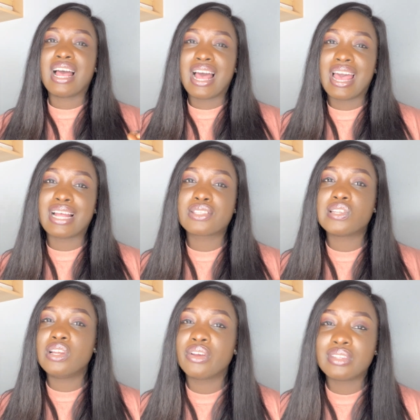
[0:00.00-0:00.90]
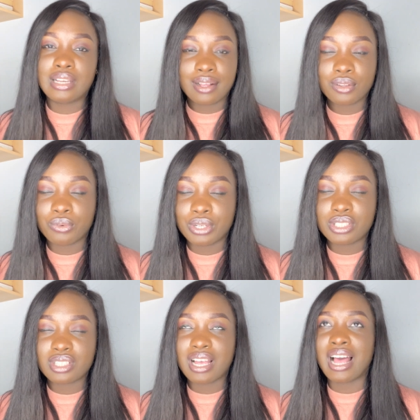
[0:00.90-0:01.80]
I had to learn the
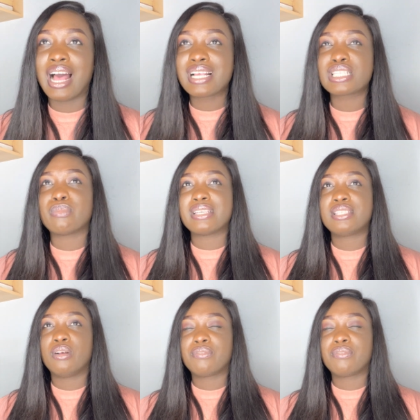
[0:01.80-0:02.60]
language. I asked myself,